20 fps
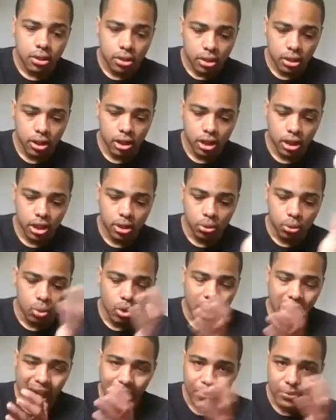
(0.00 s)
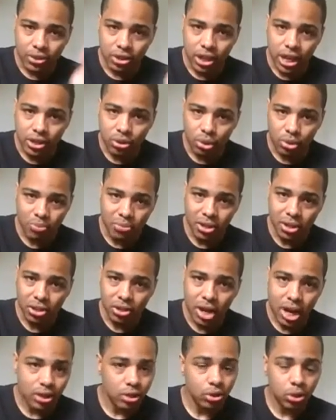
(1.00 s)
uh, what happened to Ezra Miller?
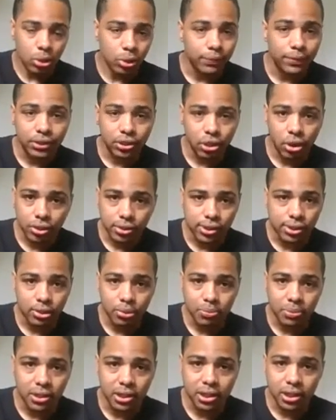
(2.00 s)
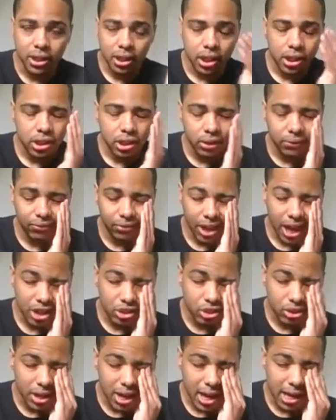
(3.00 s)
I don't know if he's going to still be the Flash
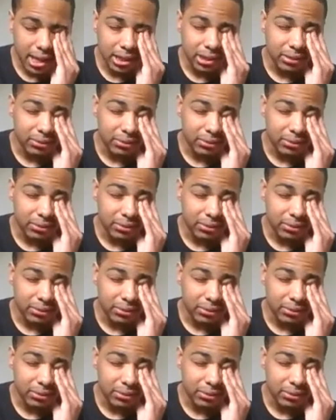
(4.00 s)
or not.